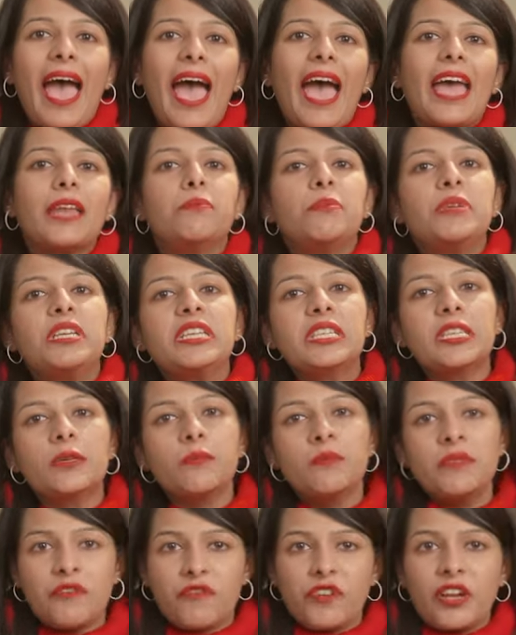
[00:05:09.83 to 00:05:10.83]
and
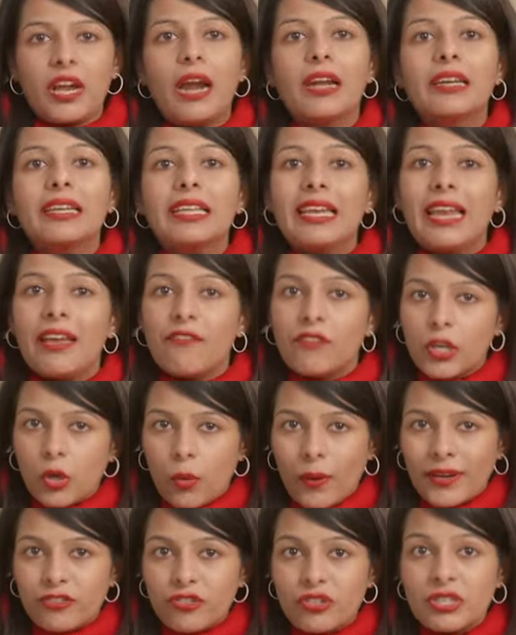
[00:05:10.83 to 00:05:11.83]
medium difficulty level
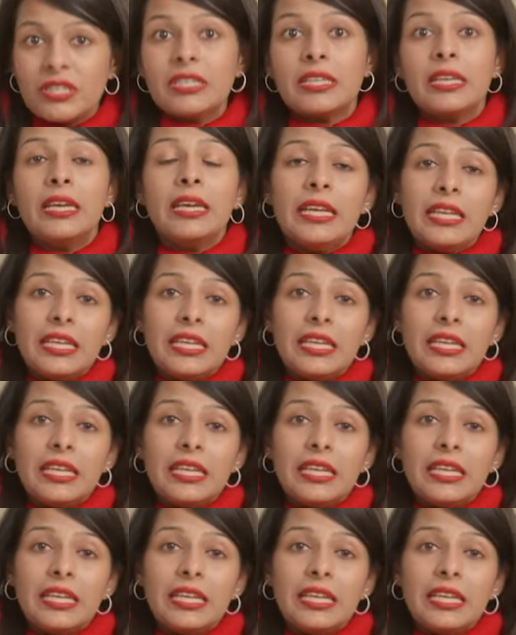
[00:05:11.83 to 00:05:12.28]
questions